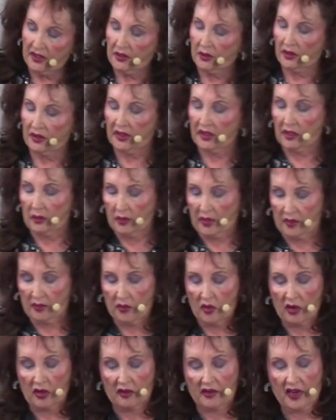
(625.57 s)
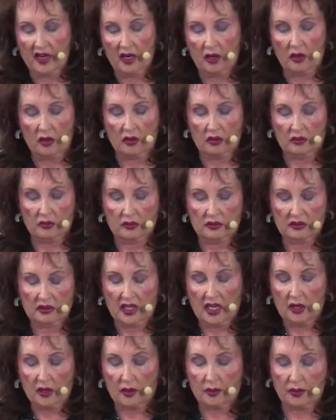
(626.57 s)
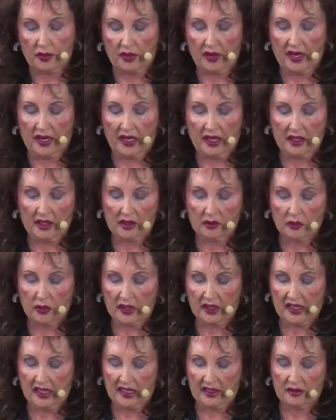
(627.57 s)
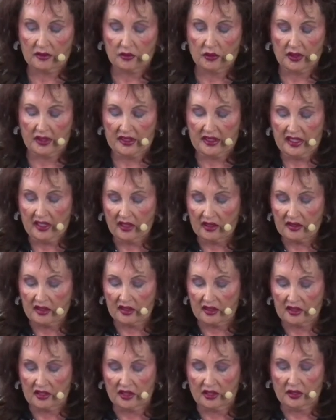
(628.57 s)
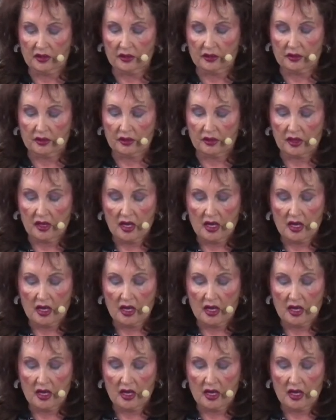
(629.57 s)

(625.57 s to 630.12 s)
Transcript: to a little bit more of how to pray and what God really tells us to do.